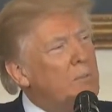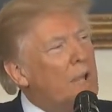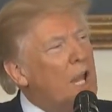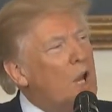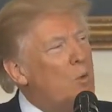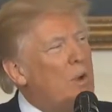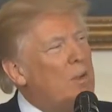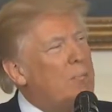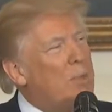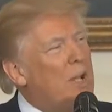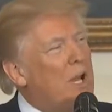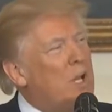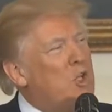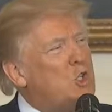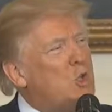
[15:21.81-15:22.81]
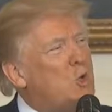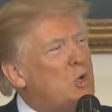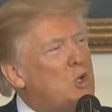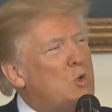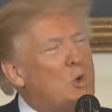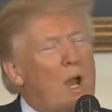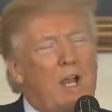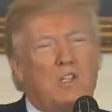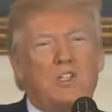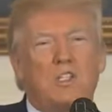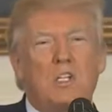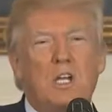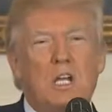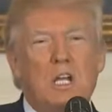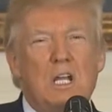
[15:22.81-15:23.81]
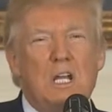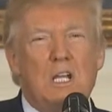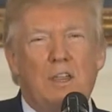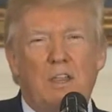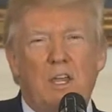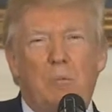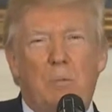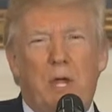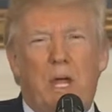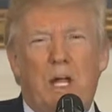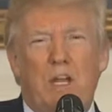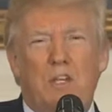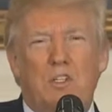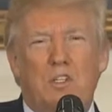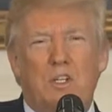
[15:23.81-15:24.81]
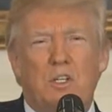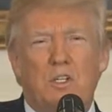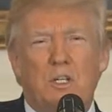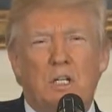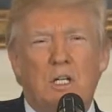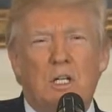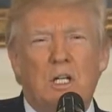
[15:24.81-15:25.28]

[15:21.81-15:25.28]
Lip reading: and we pledged to address the imbalances.